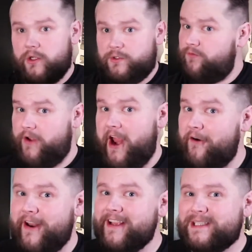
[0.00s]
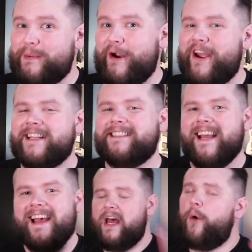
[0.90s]
also very
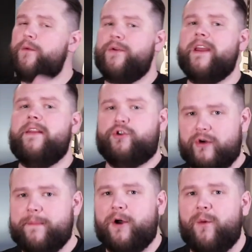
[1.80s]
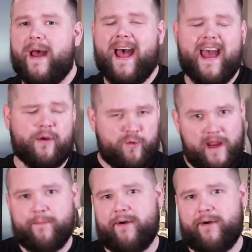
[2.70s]
experienced to help you get your dream home at a great